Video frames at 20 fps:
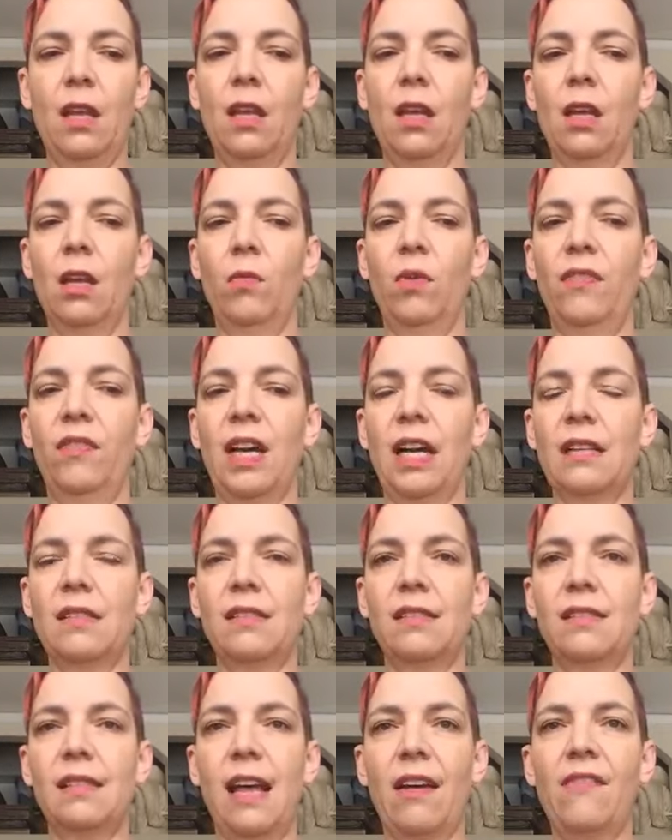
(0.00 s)
we've got
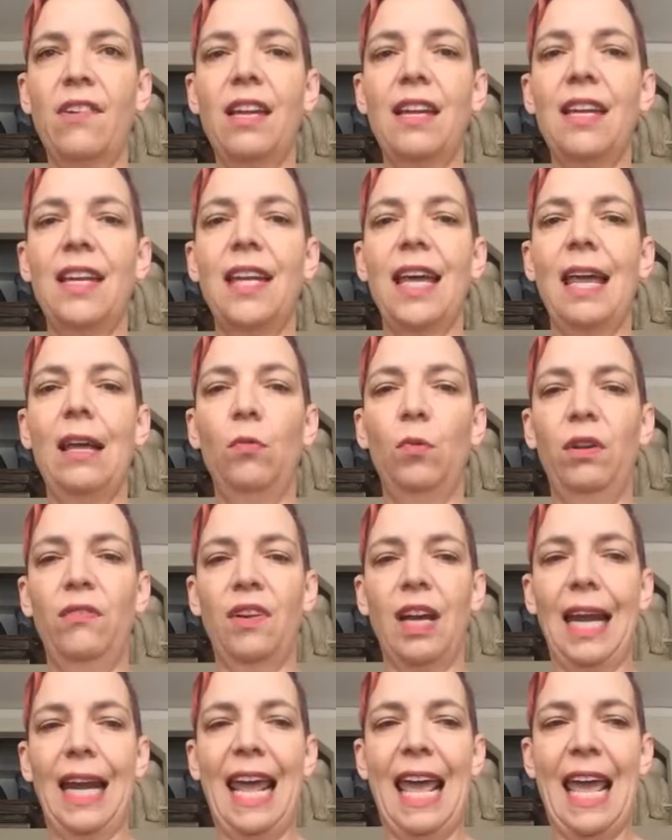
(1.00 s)
seven, and we've
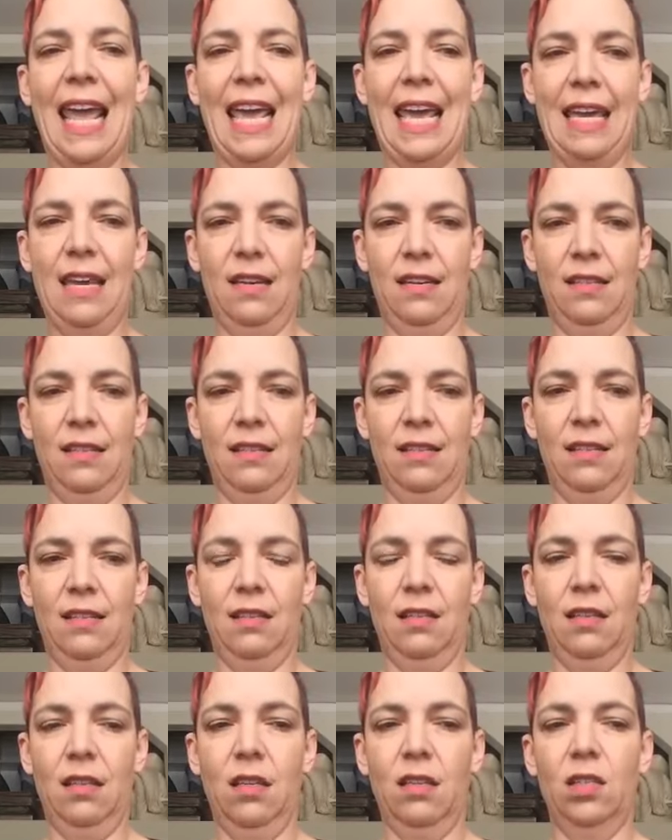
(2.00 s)
got eight.
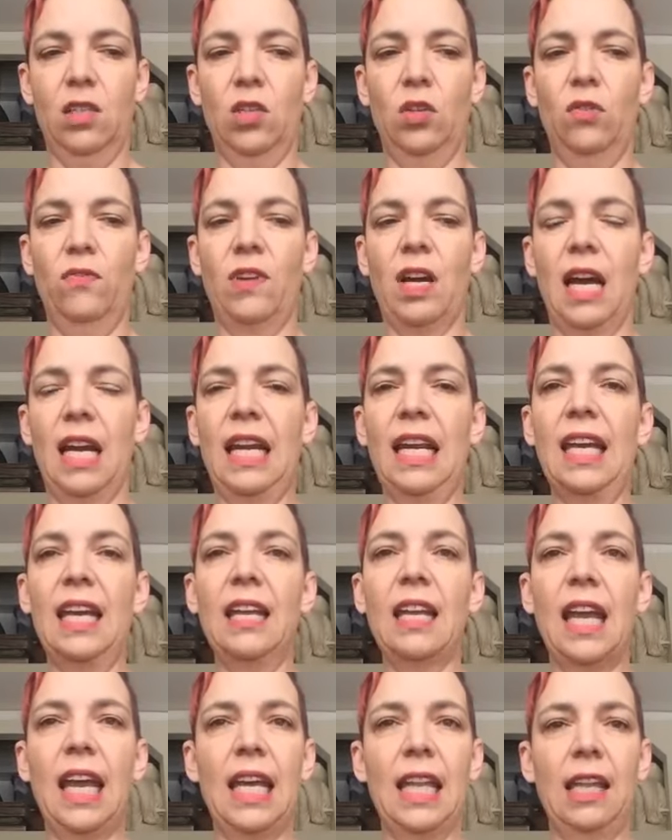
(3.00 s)
So you've got
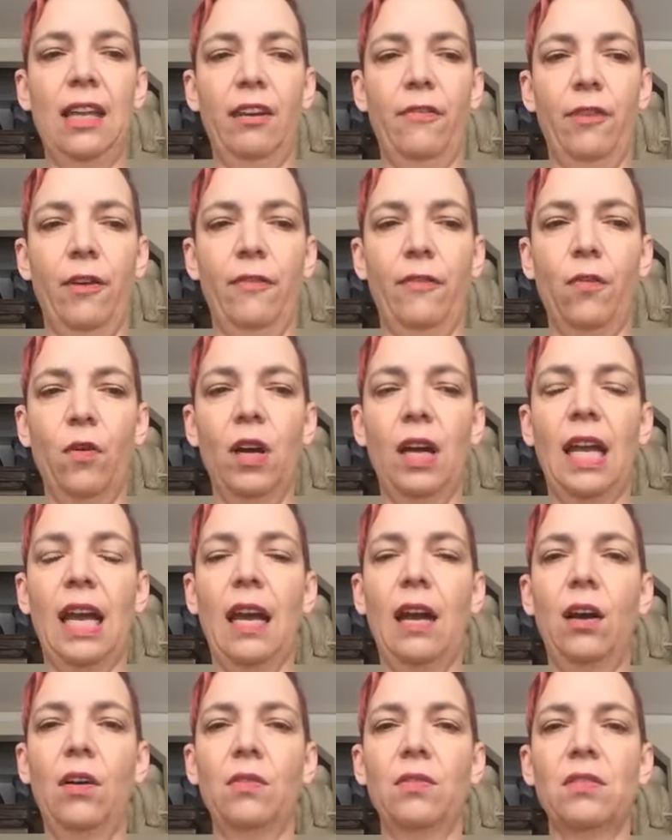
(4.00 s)
inhaling for four
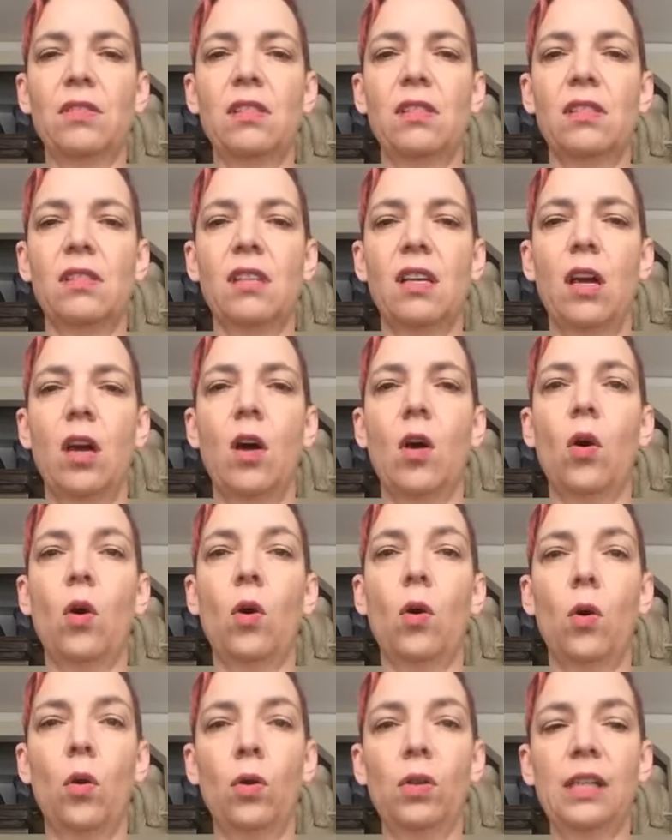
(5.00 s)
counts,
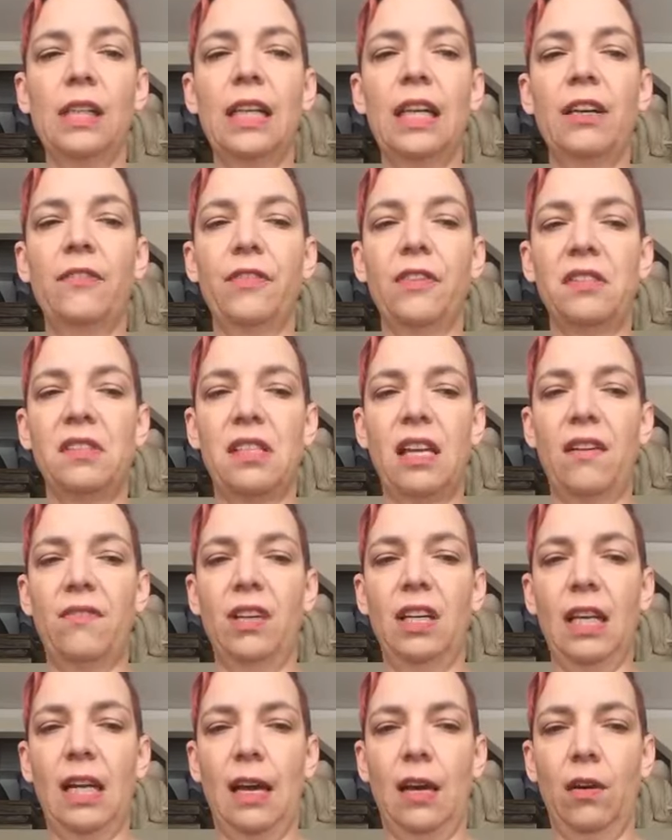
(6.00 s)
holding it for
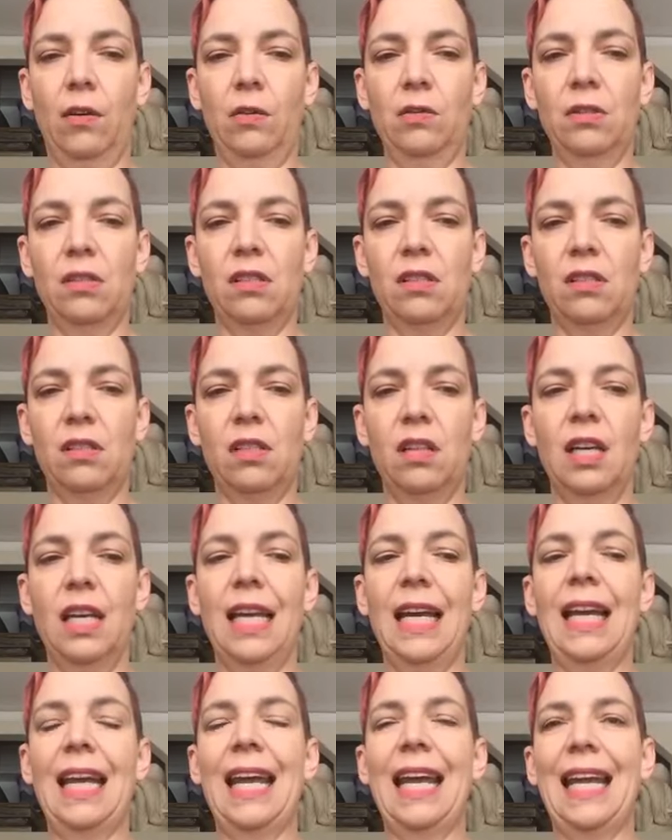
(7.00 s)
seven counts,
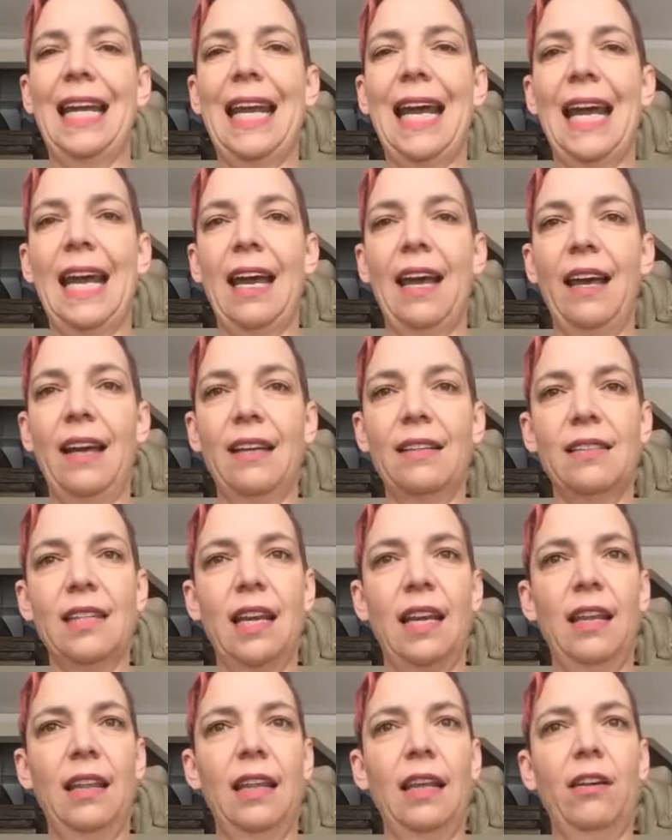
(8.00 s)
and
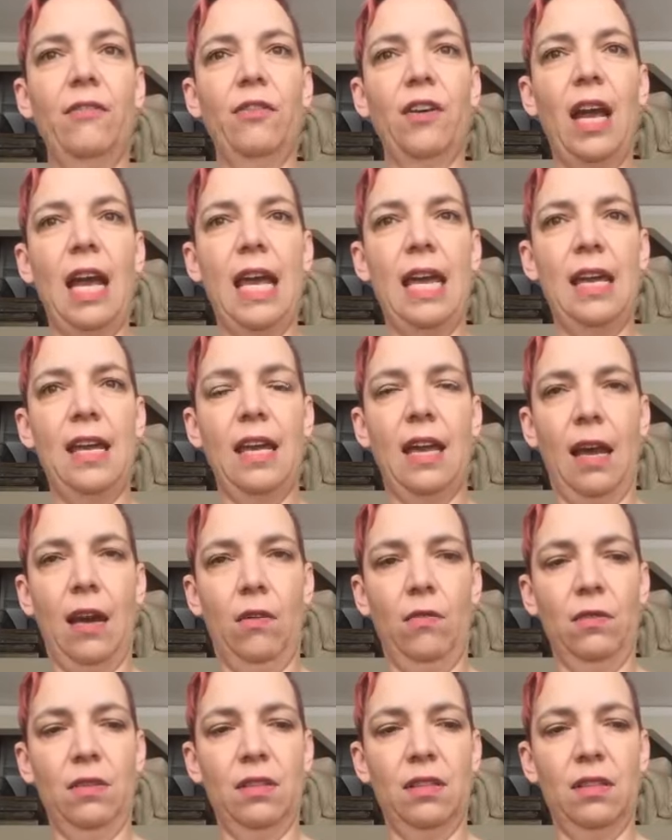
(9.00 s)
exhaling for eight
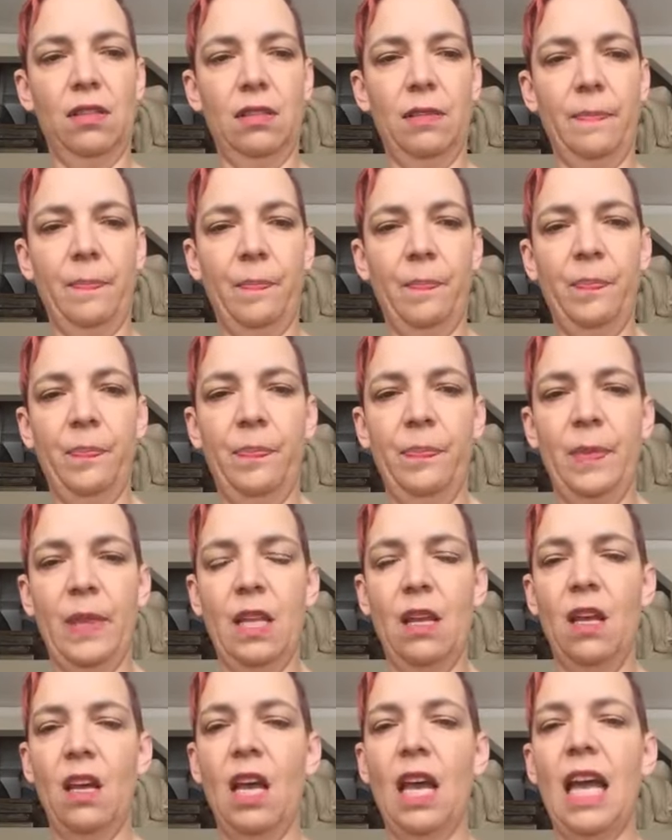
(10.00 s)
counts.
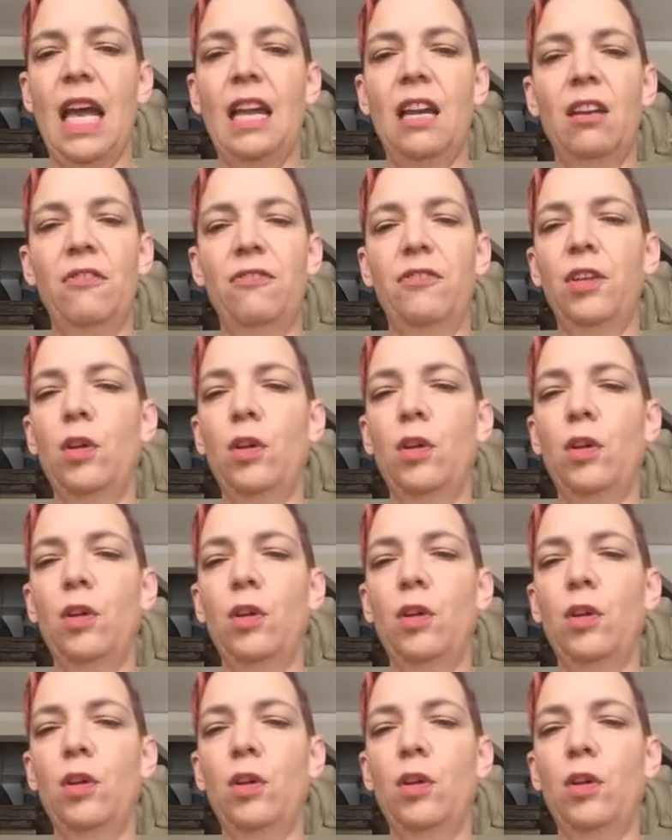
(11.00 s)
And if you